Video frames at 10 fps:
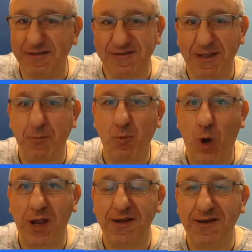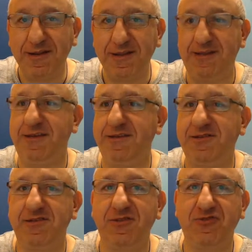Step one
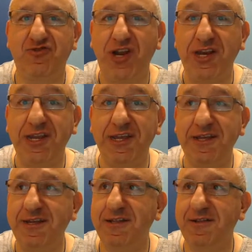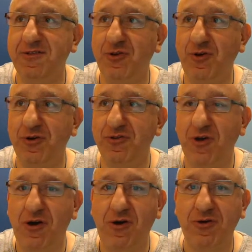is training your
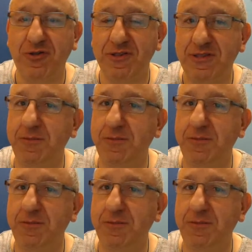dog